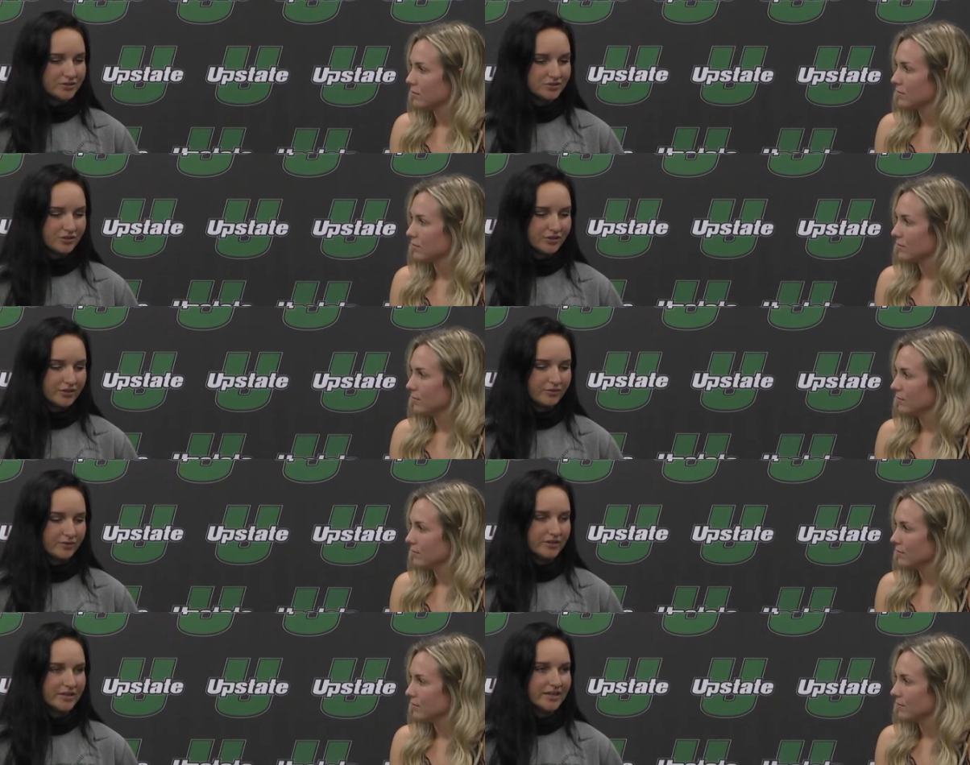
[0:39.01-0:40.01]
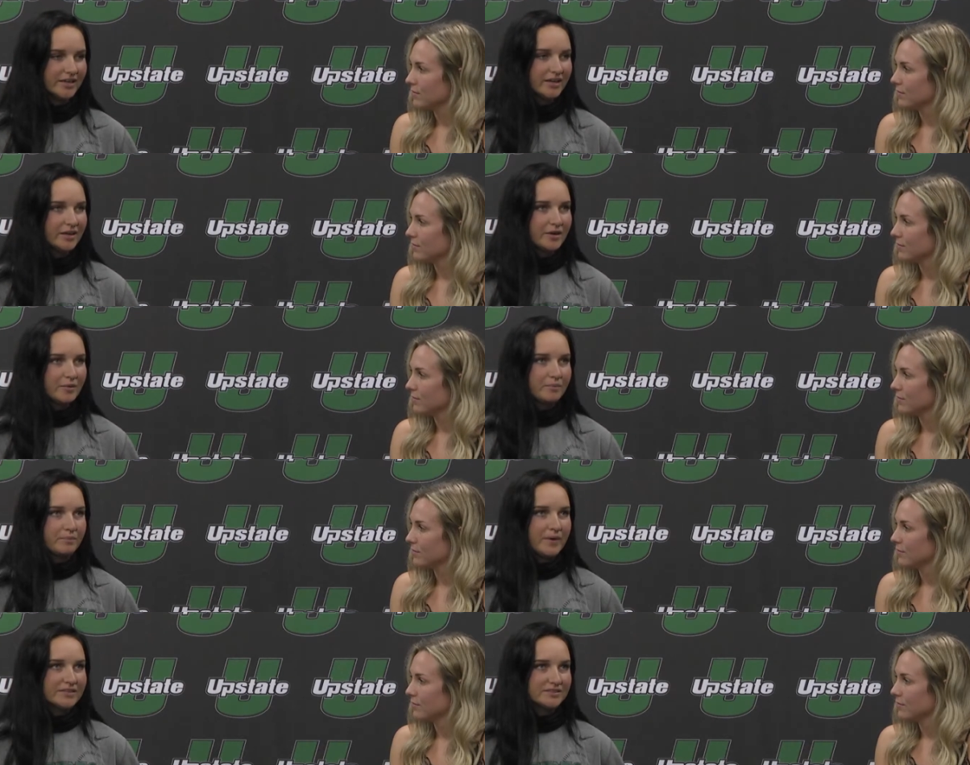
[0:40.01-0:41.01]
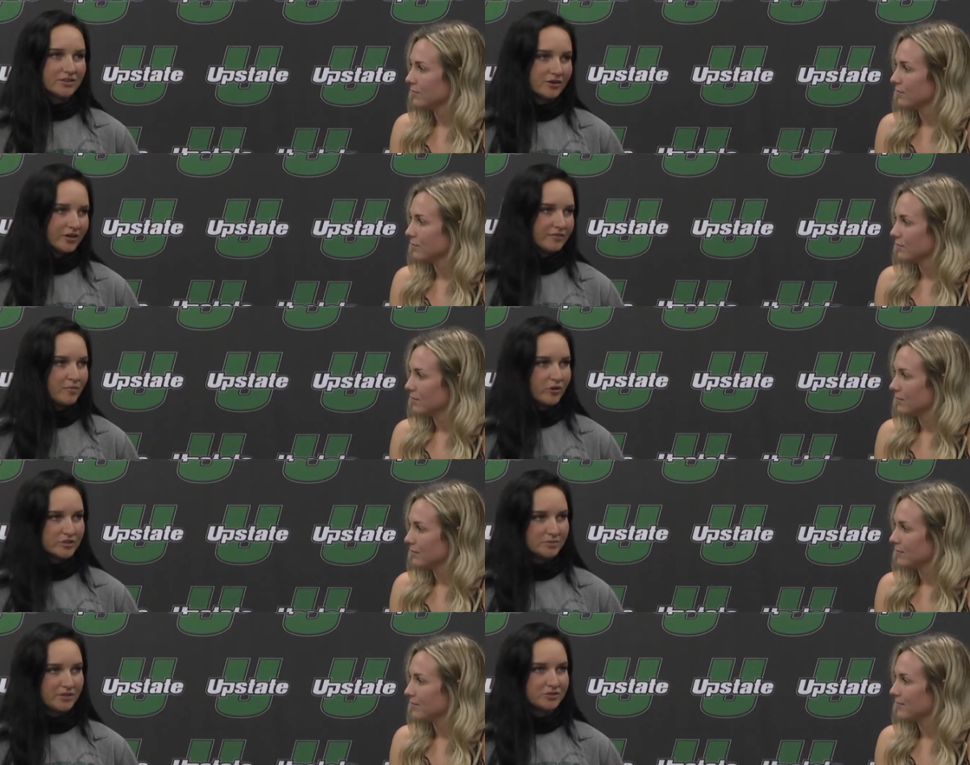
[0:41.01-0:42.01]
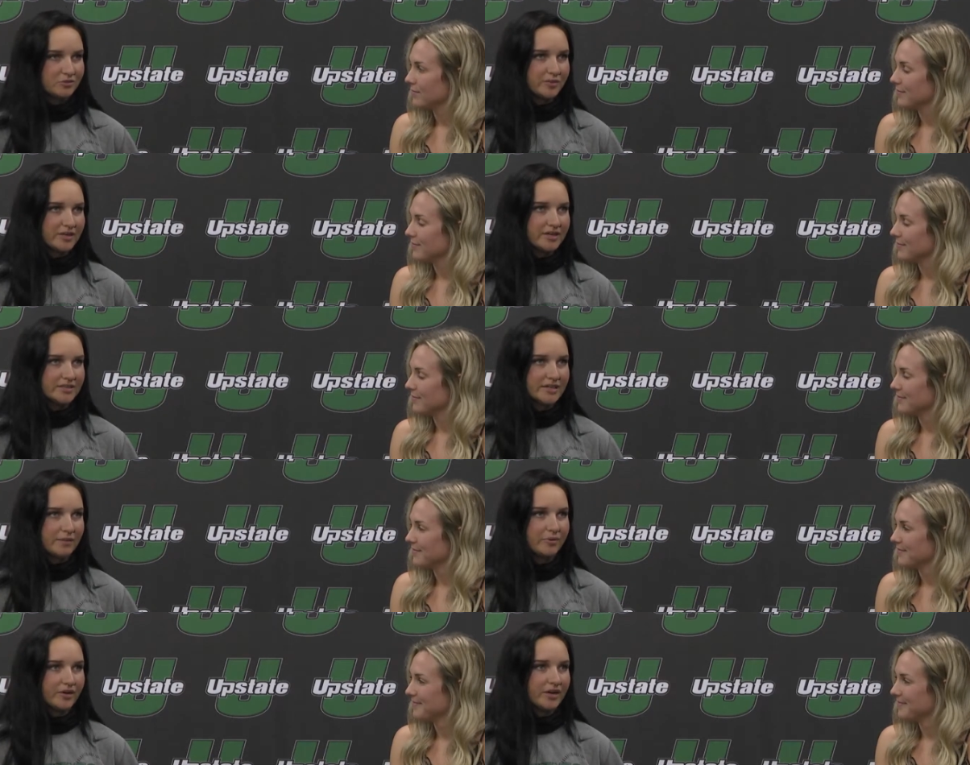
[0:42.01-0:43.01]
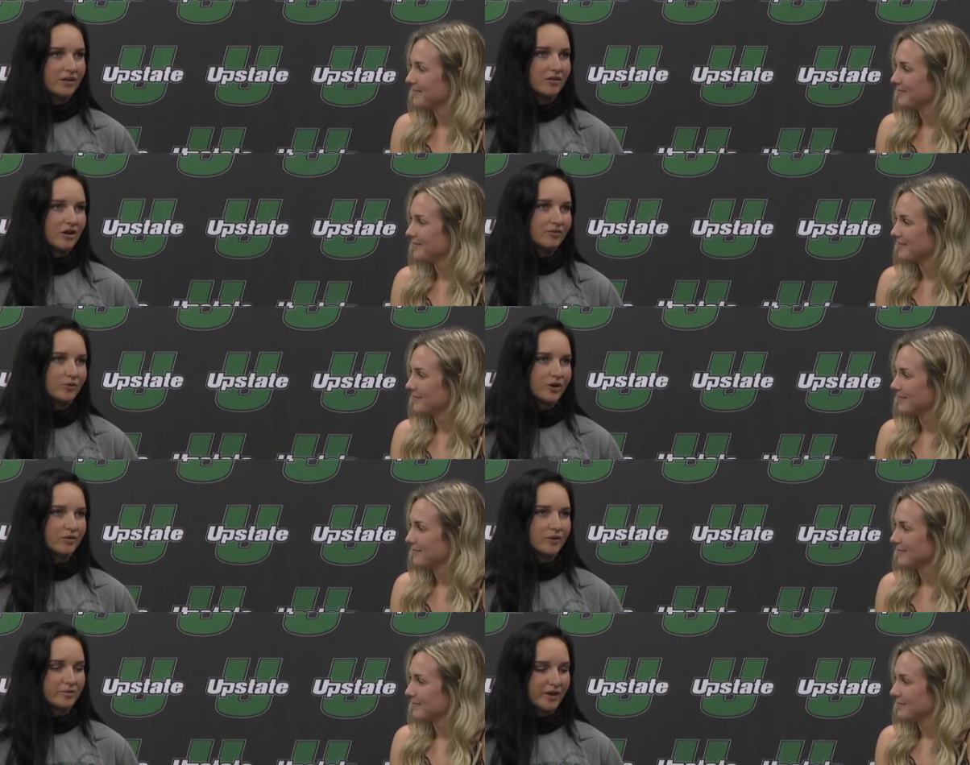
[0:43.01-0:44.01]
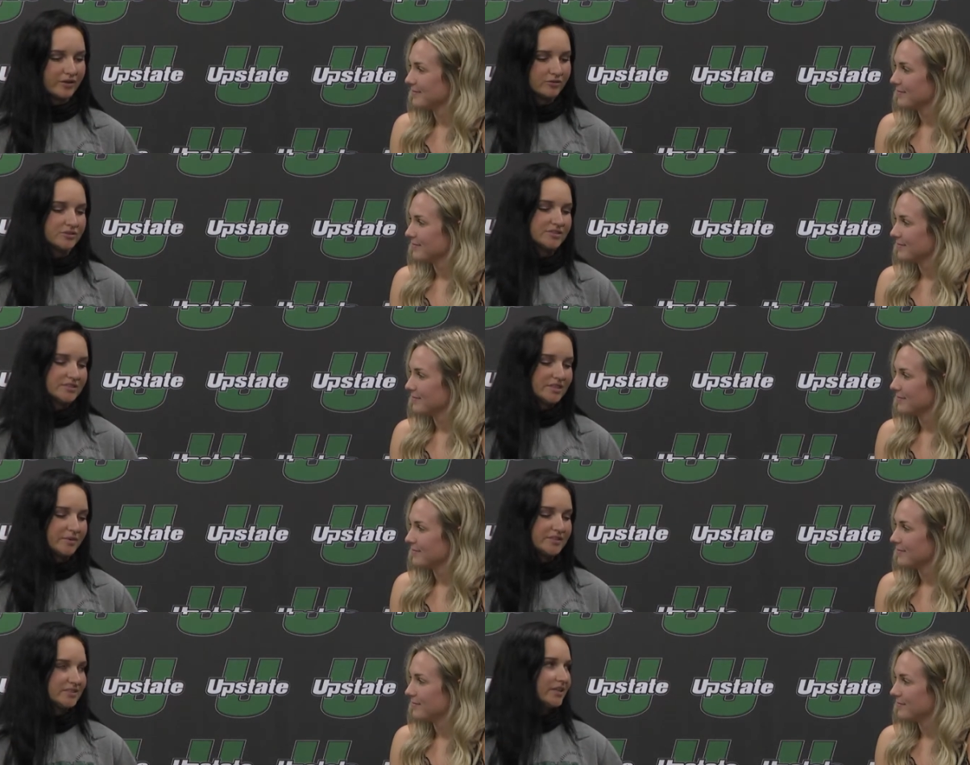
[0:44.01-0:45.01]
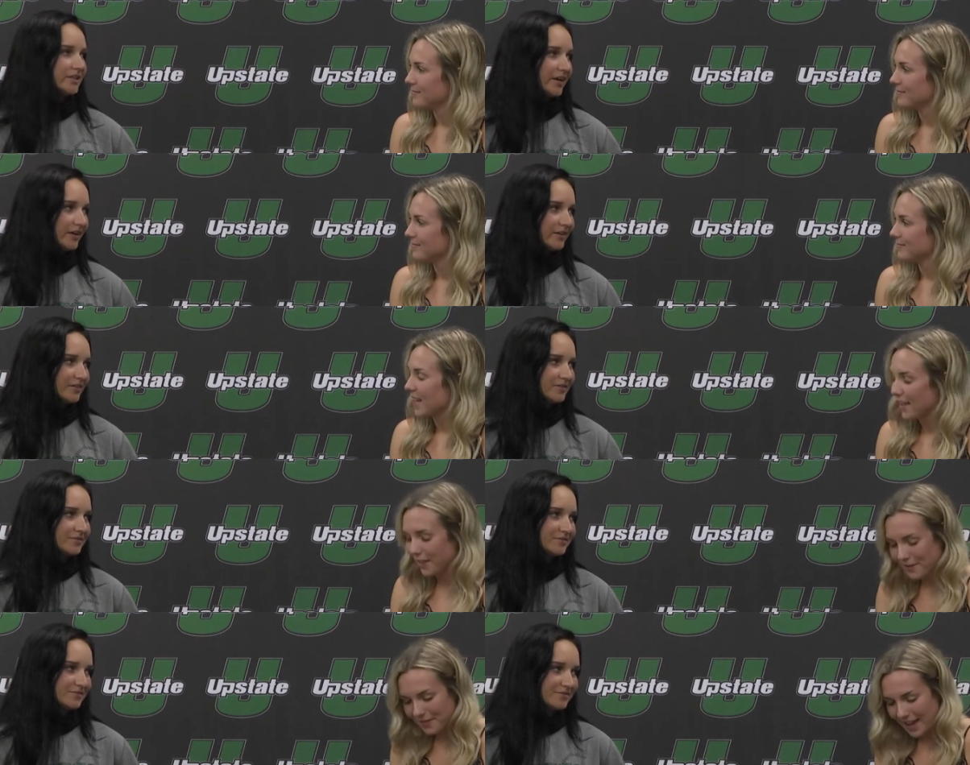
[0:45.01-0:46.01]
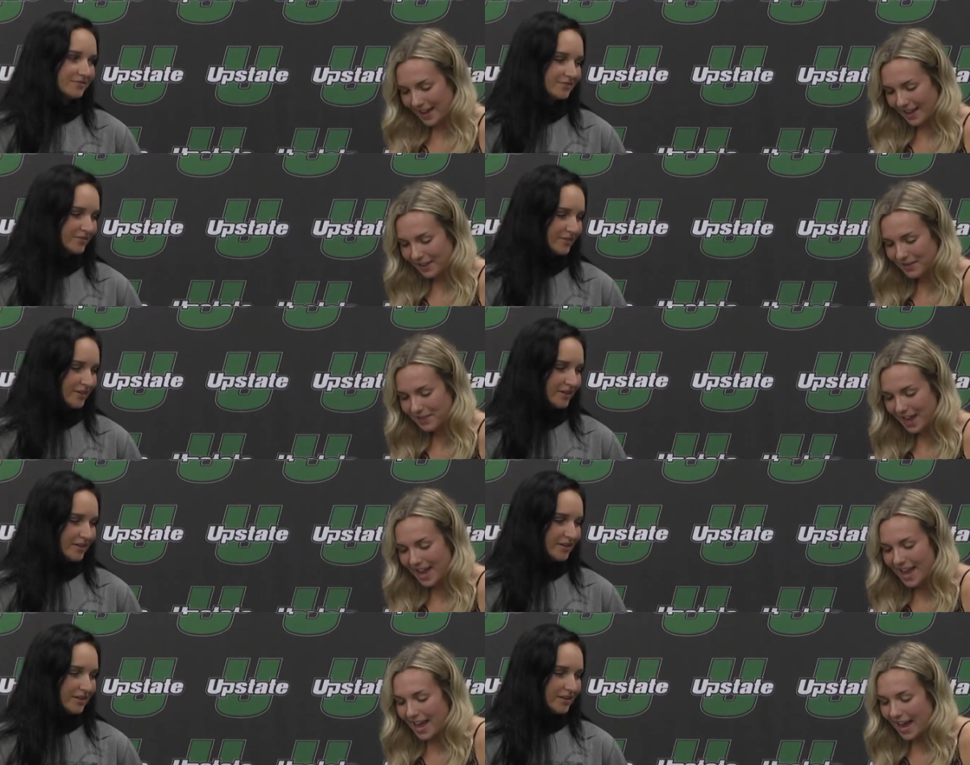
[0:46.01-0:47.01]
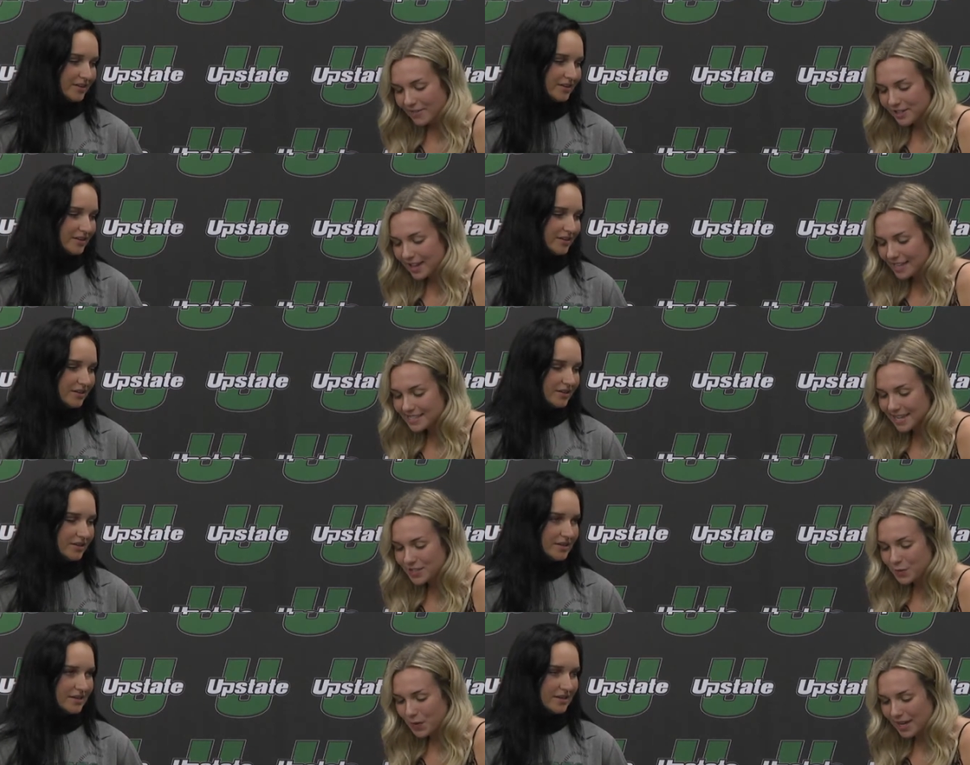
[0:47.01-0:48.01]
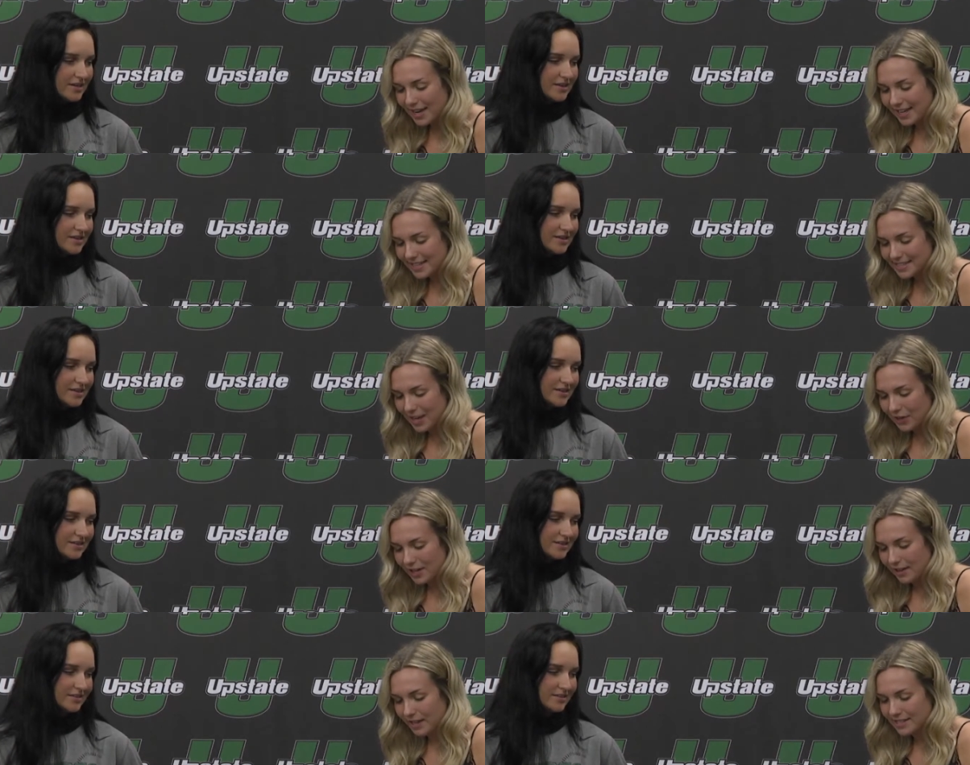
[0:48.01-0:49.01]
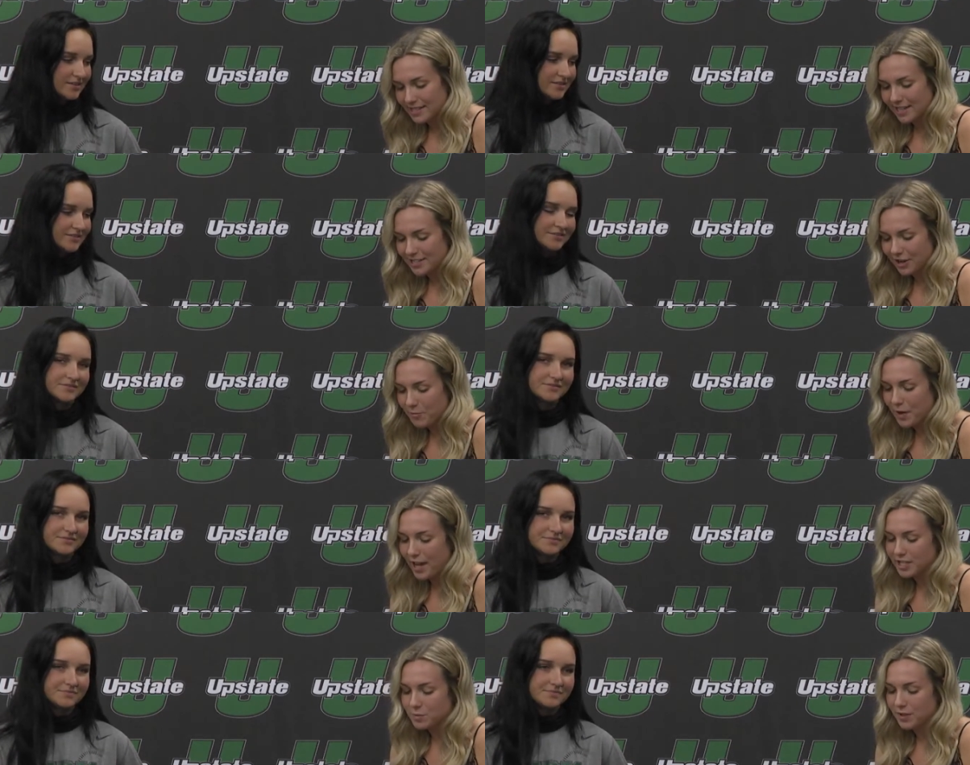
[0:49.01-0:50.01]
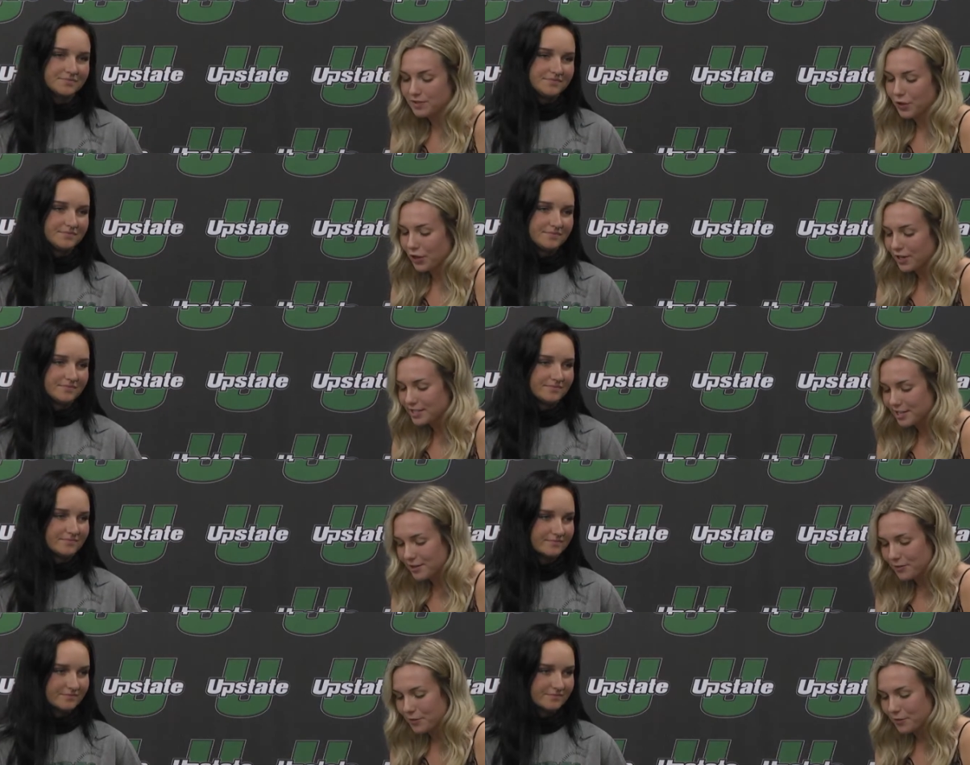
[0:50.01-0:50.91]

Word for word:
Speaker 1: should really makes this honor even more special because I put in a lot of work with my coaches and teammates to
Speaker 2: get there. I love that. I love that. After last night's win against South Carolina State, softball has moved to 13 and